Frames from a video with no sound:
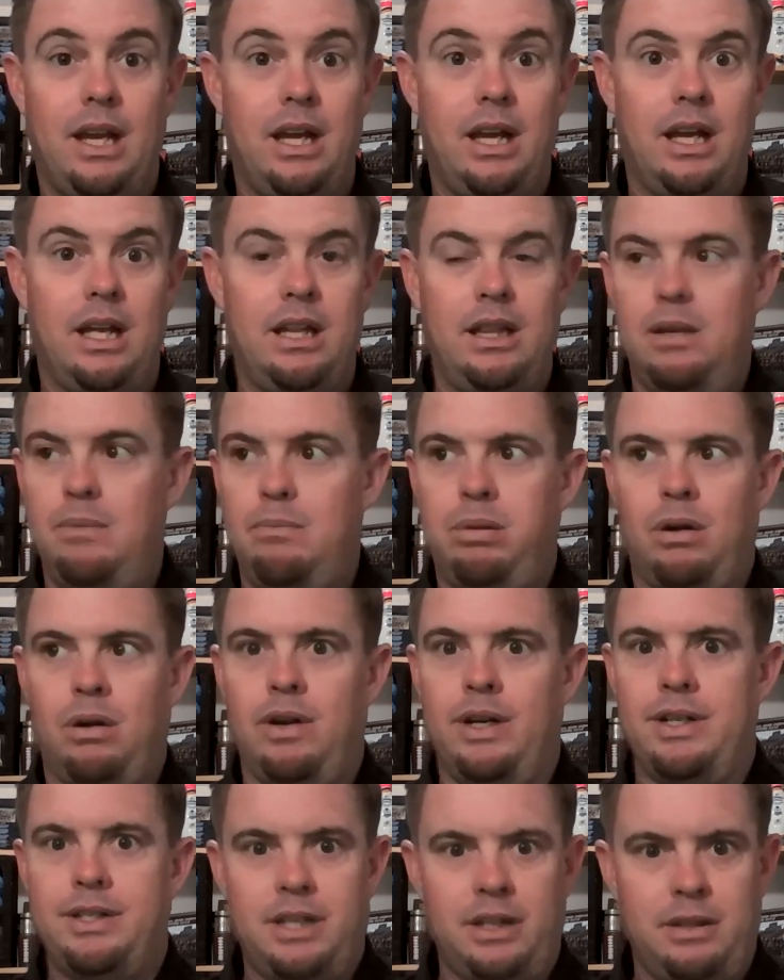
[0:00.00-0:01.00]
And then
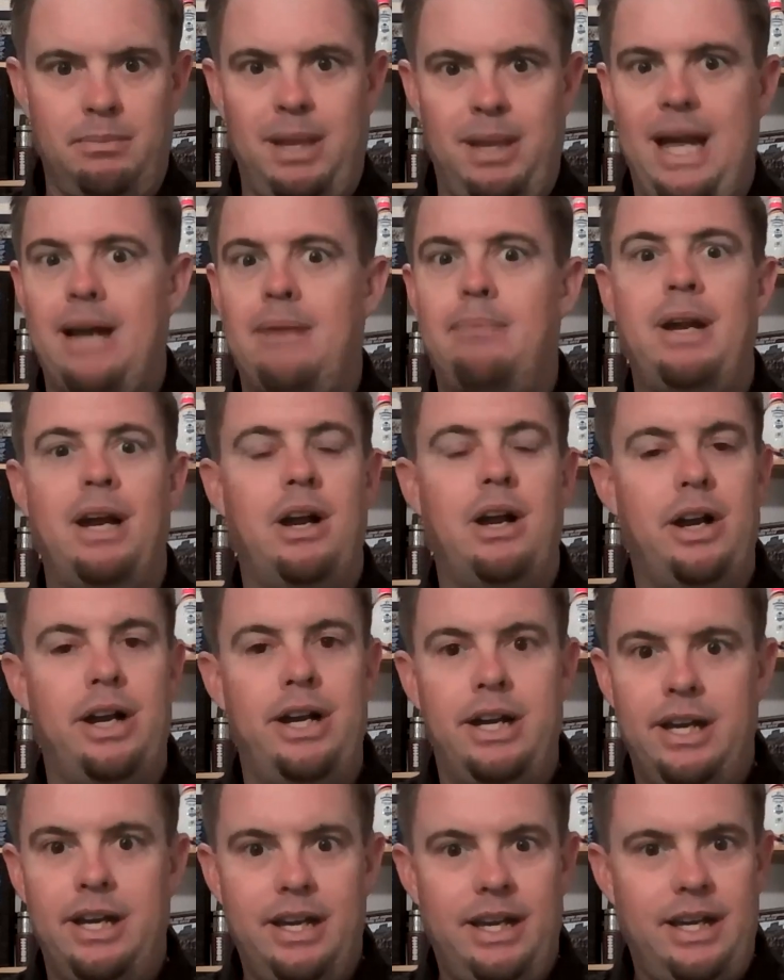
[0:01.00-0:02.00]
progressed to the BlackBerry,
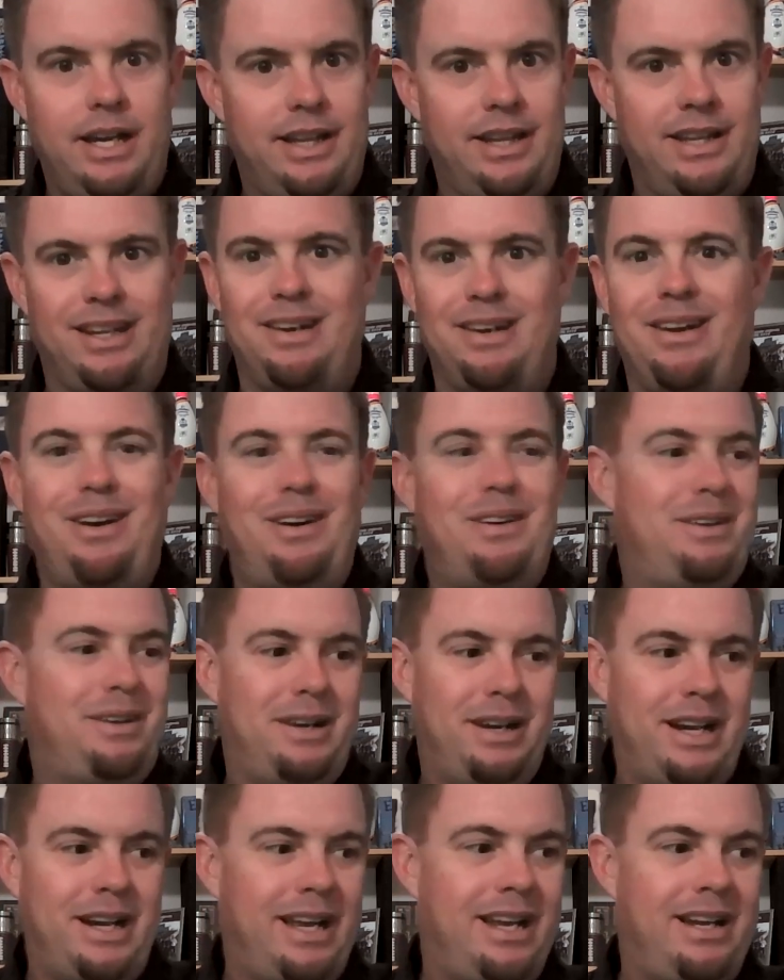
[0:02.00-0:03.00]
and then
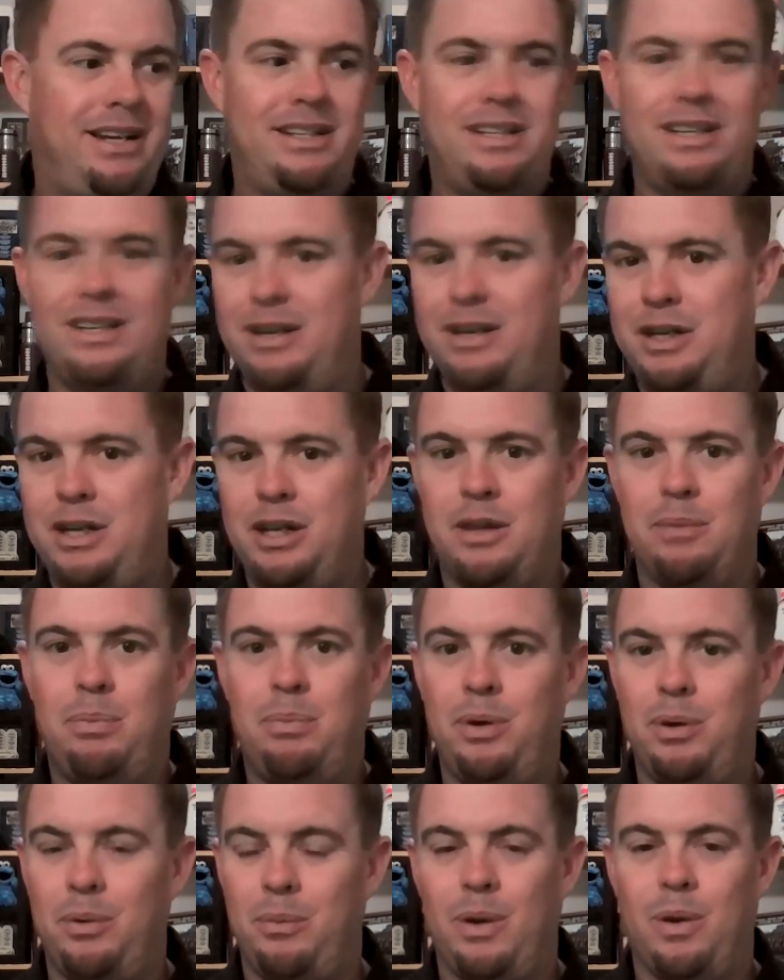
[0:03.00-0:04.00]
to the
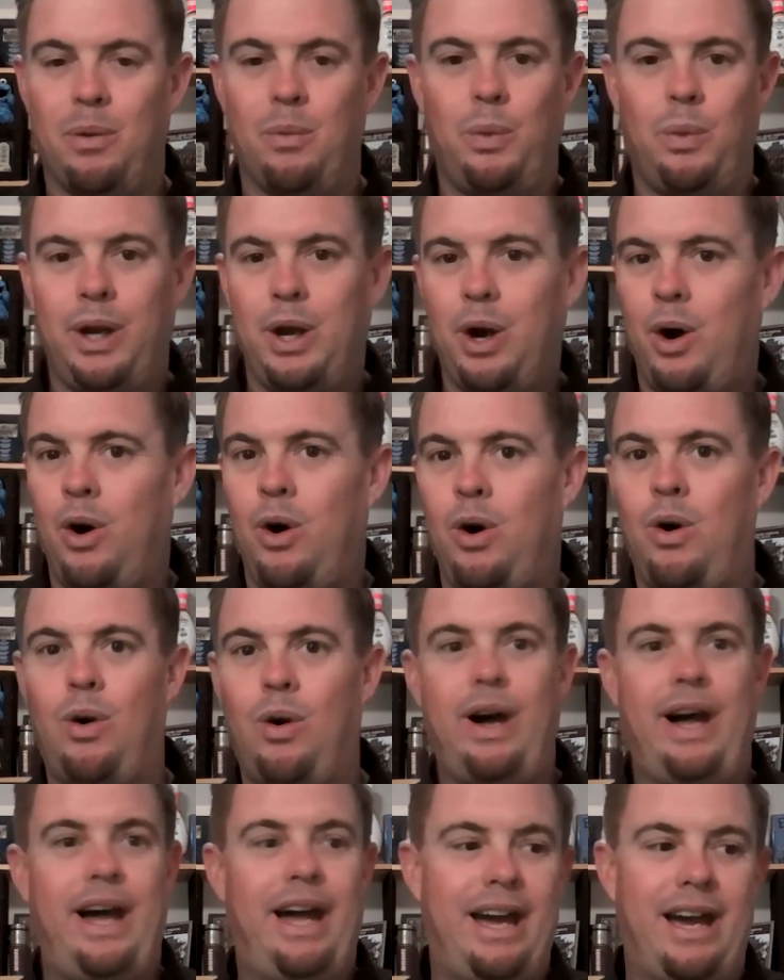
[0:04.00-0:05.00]
point where we all
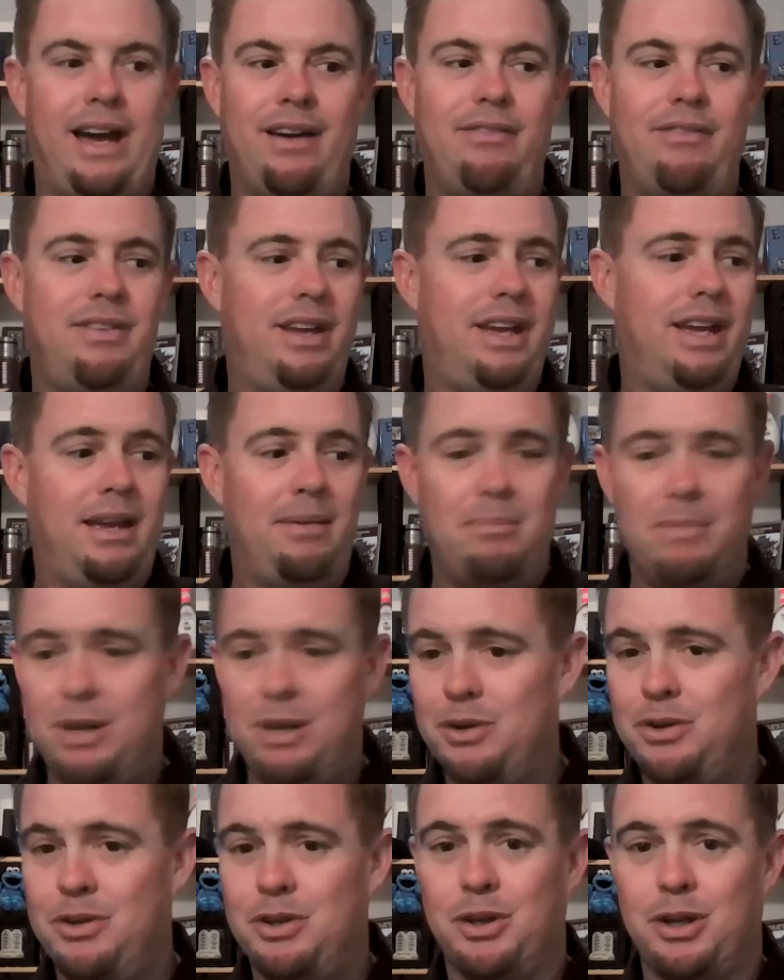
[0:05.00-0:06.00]
have a
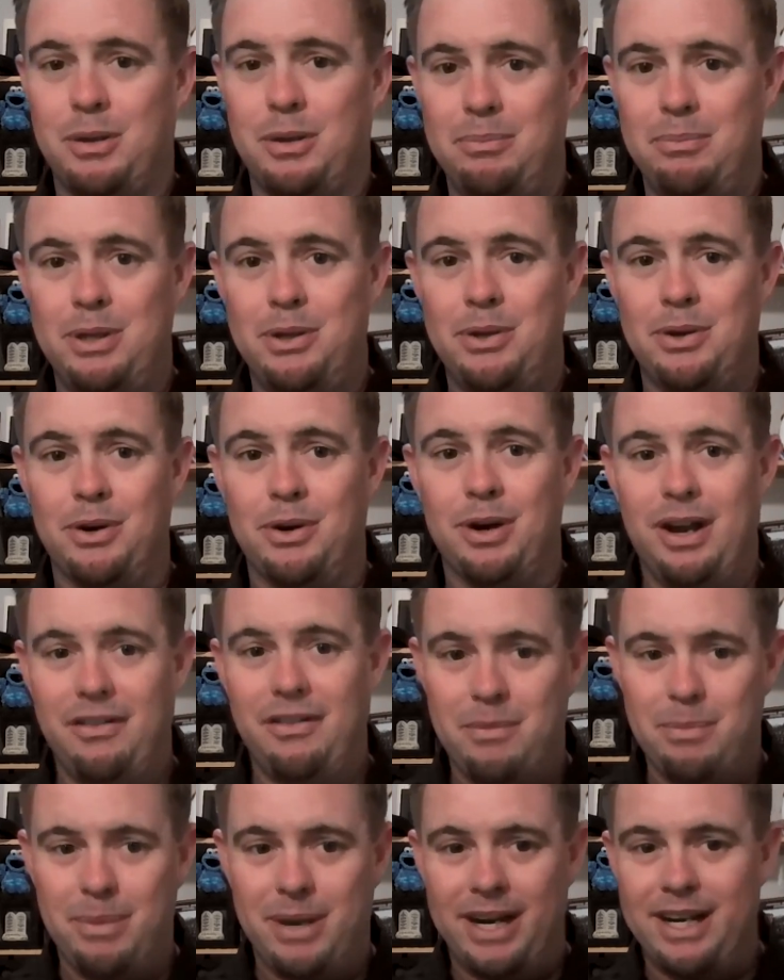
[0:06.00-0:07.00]
miniature computer.
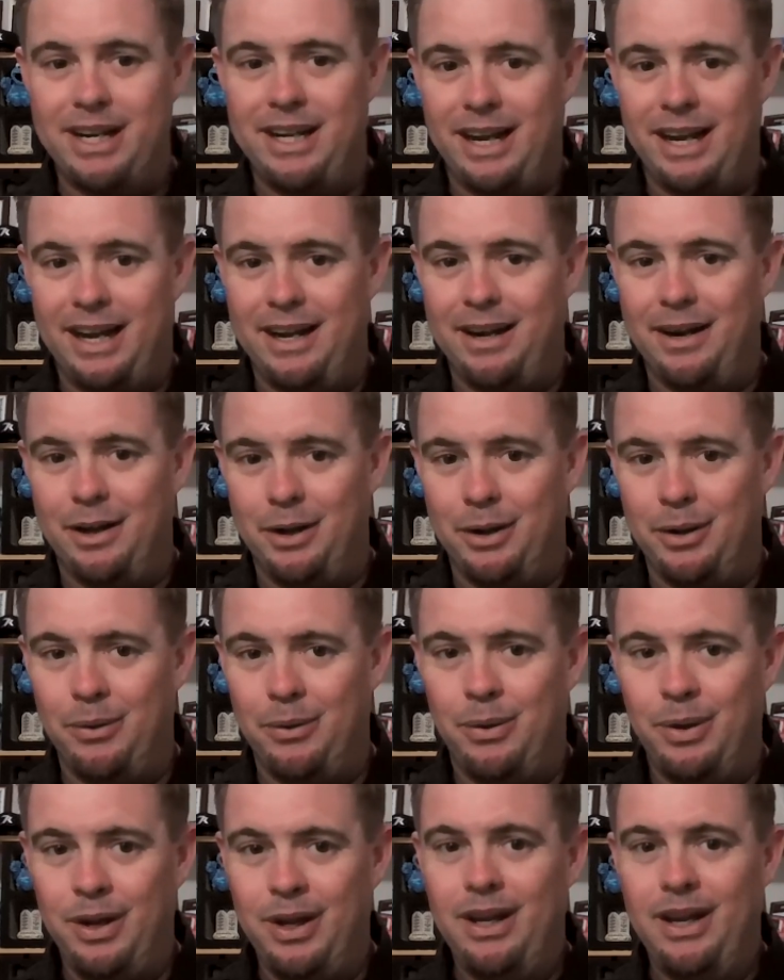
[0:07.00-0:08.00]
Everybody I know
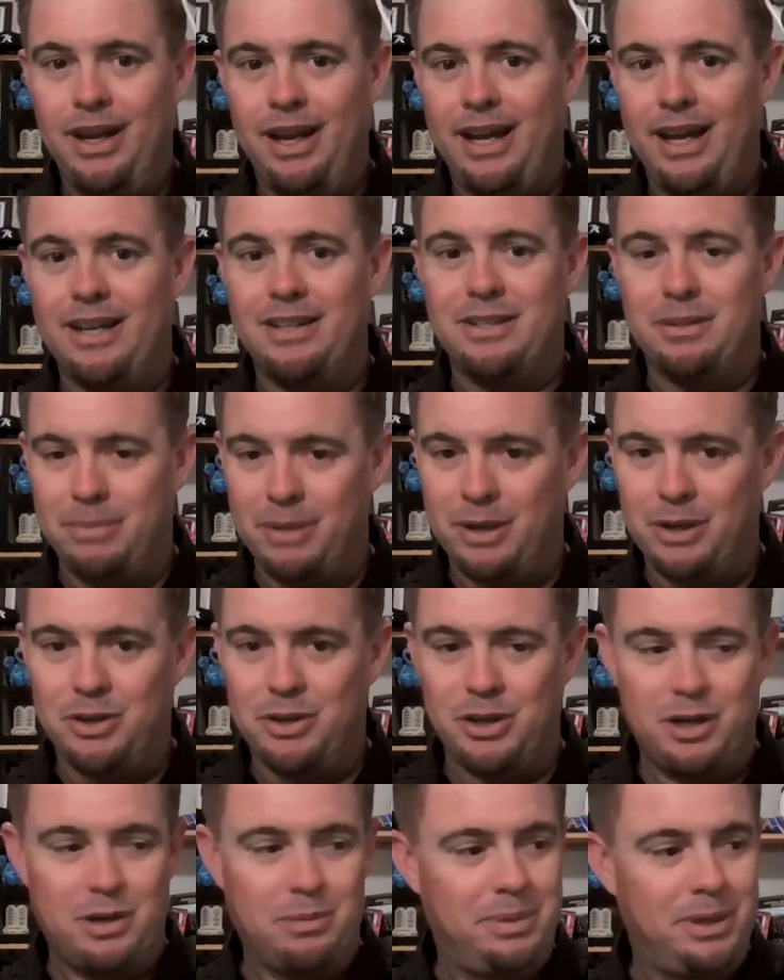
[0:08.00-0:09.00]
has a miniature
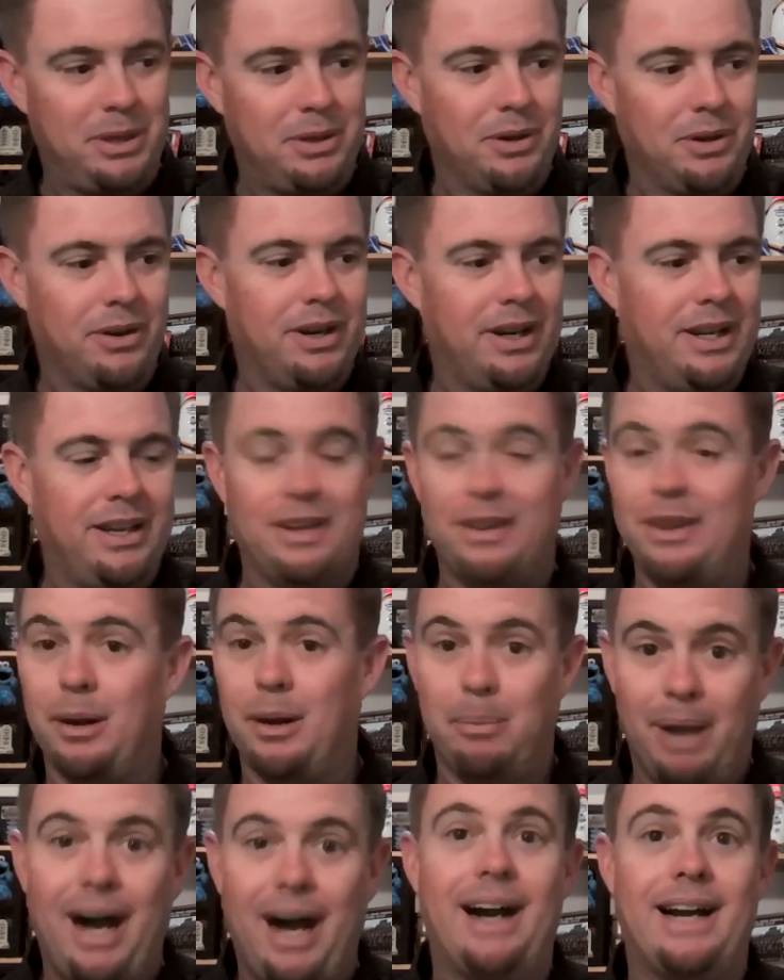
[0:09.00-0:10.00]
computer in their
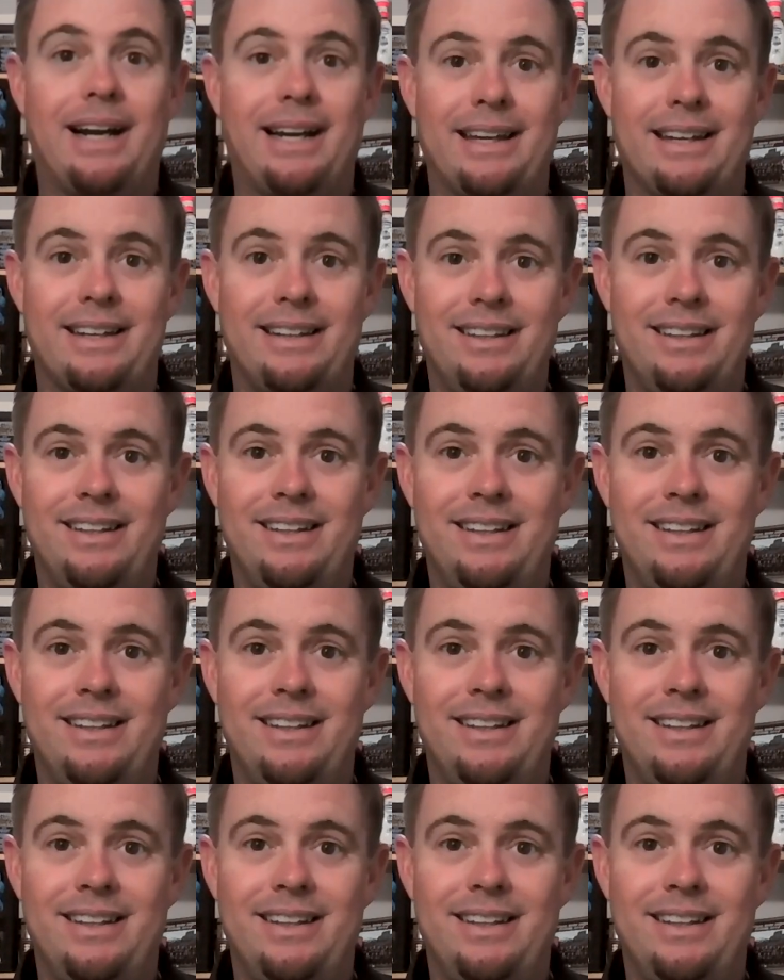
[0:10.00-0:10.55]
pocket.